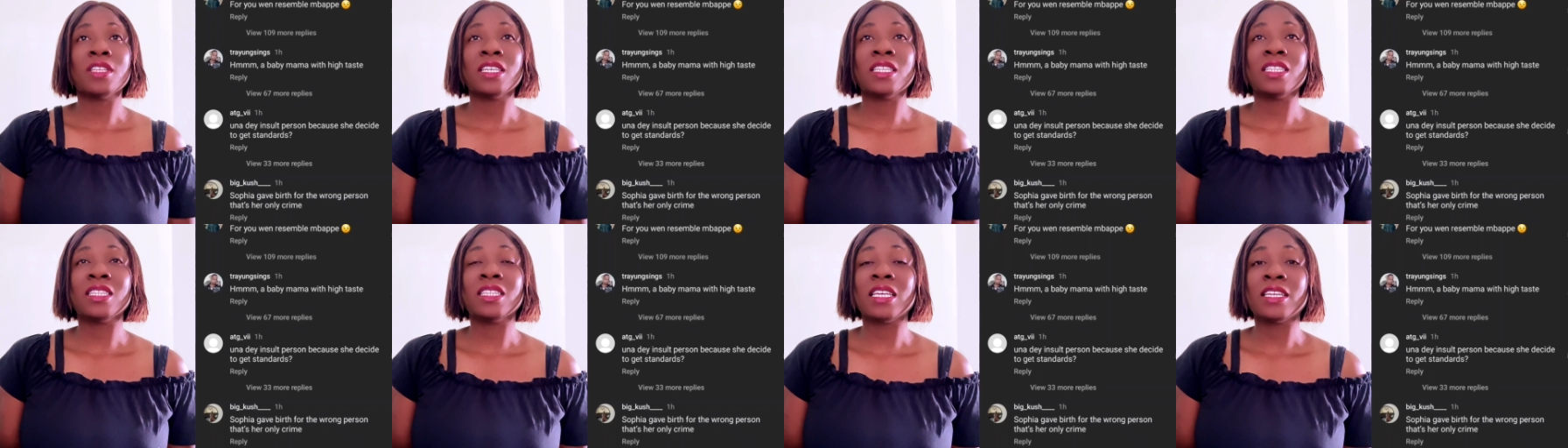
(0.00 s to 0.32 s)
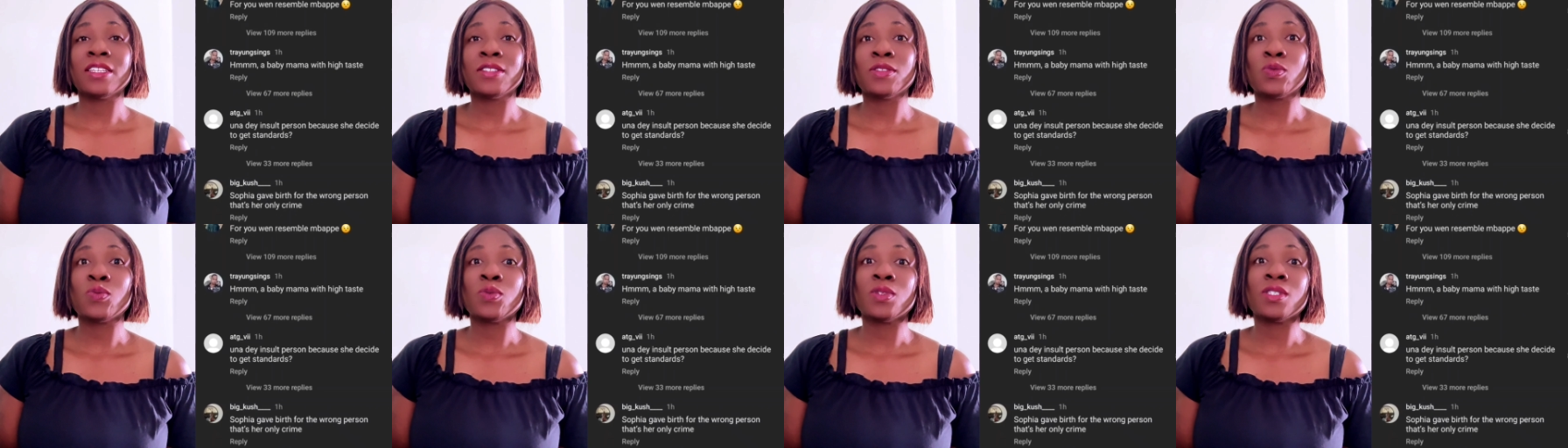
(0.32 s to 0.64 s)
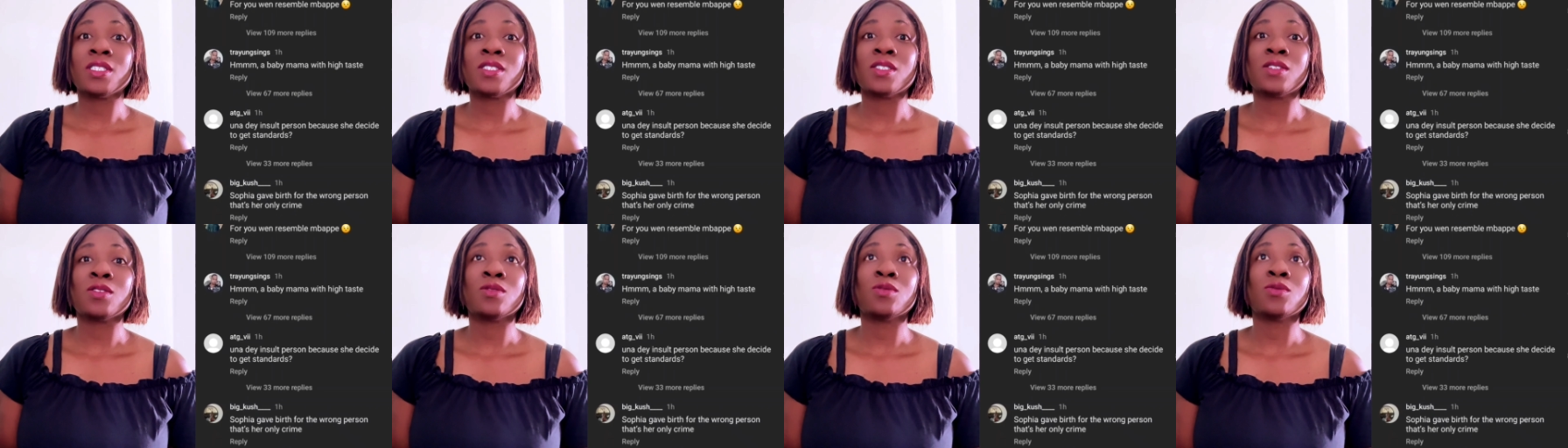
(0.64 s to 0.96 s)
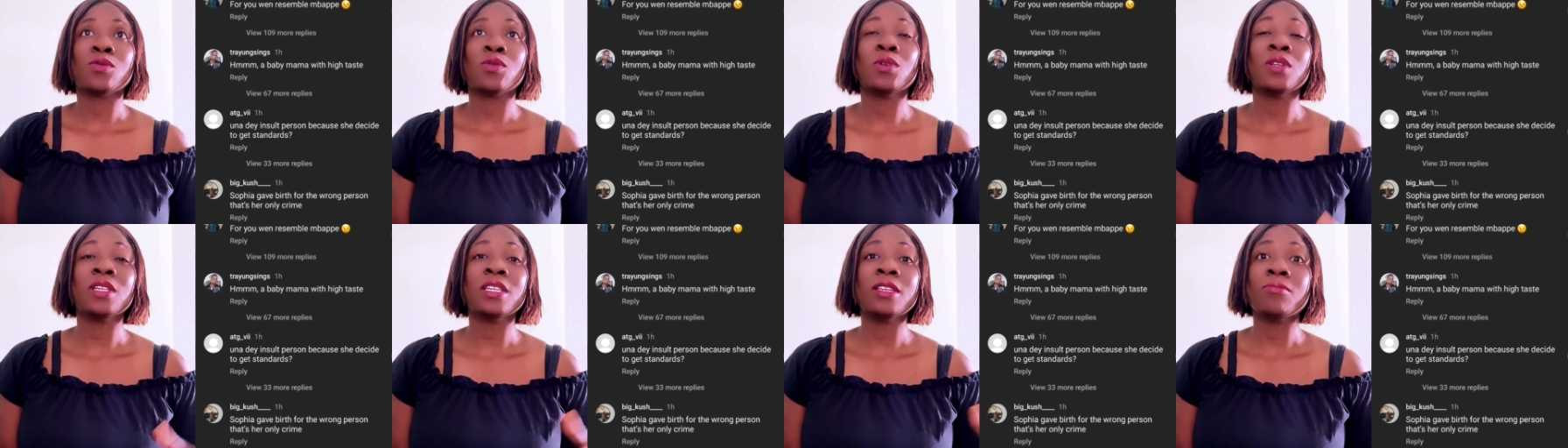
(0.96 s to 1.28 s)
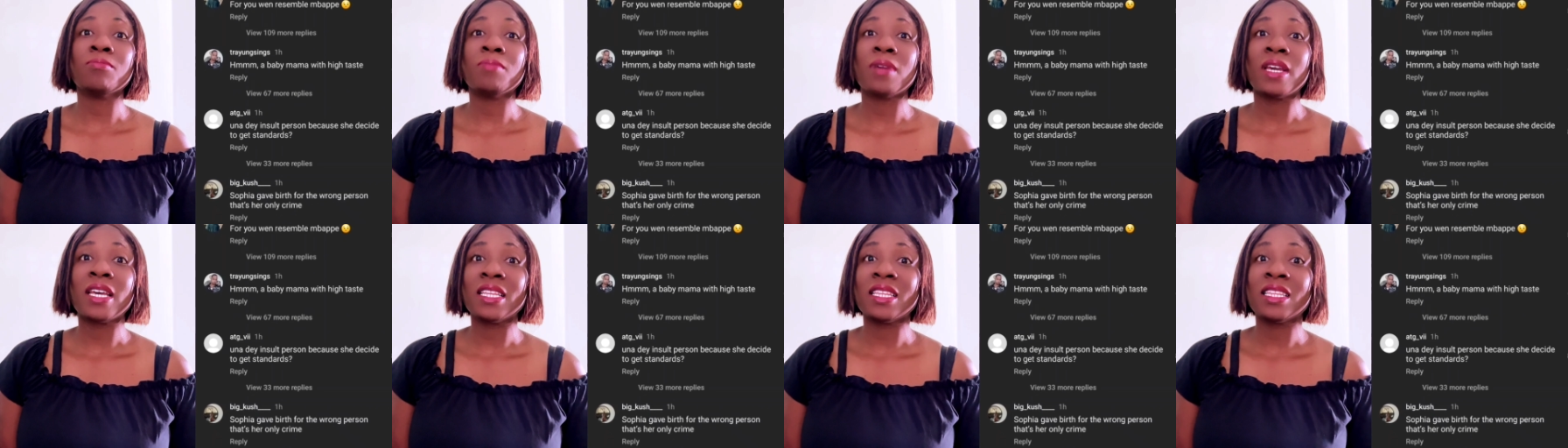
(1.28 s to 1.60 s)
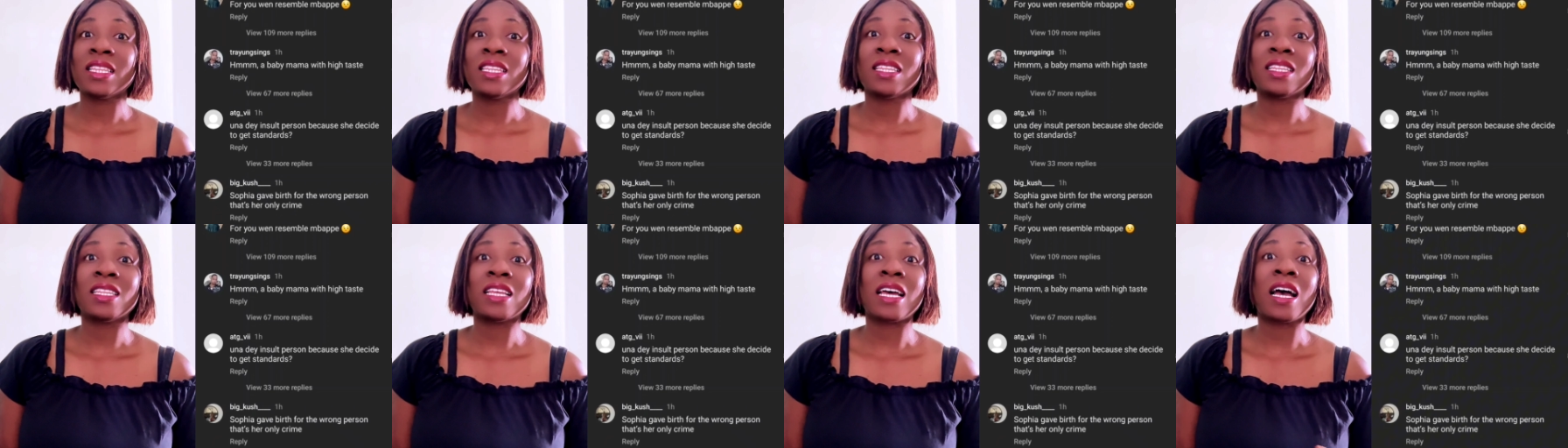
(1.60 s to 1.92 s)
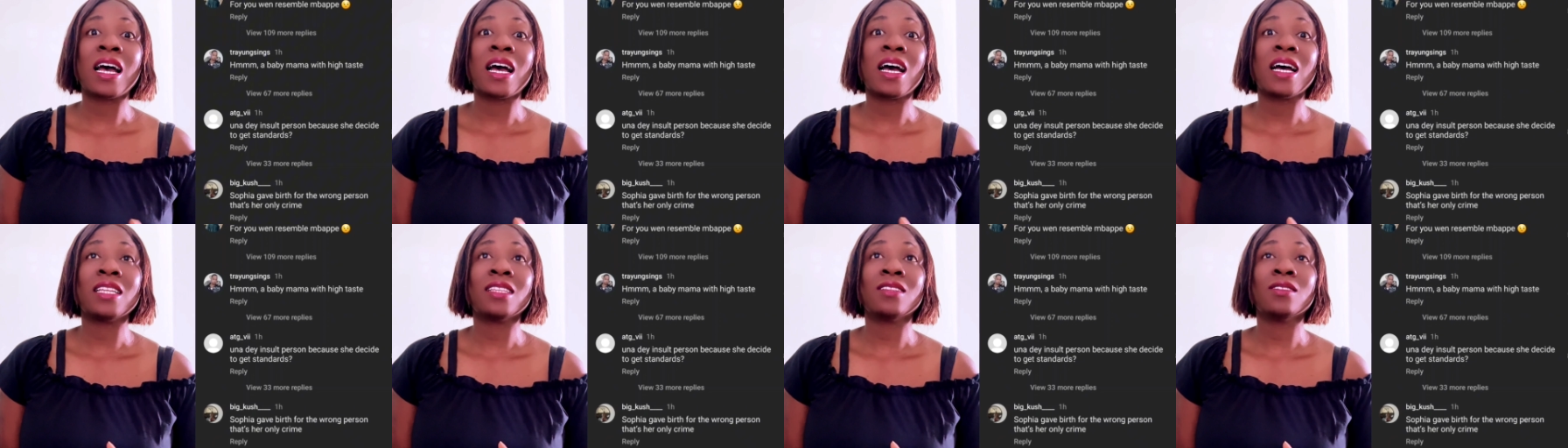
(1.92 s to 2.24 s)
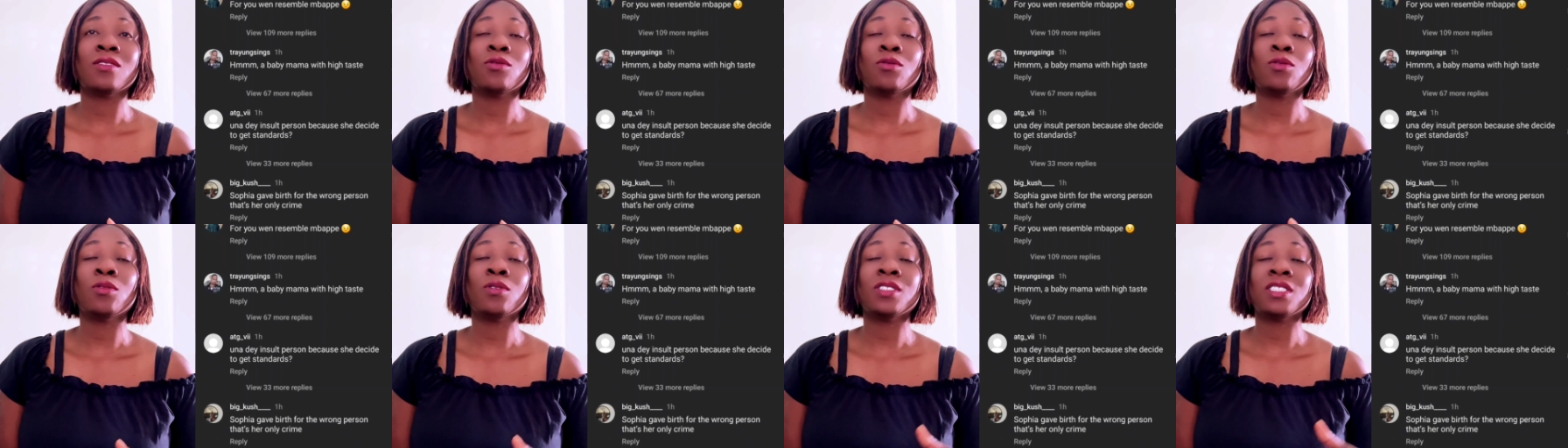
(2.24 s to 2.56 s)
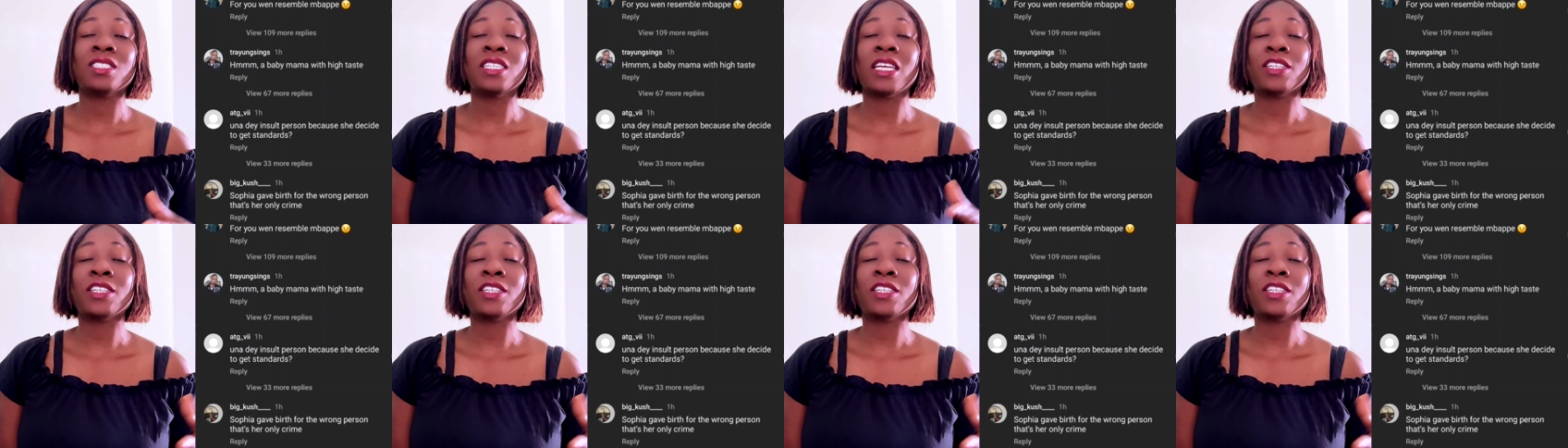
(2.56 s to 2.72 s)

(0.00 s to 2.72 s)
from the look of things her standard is very high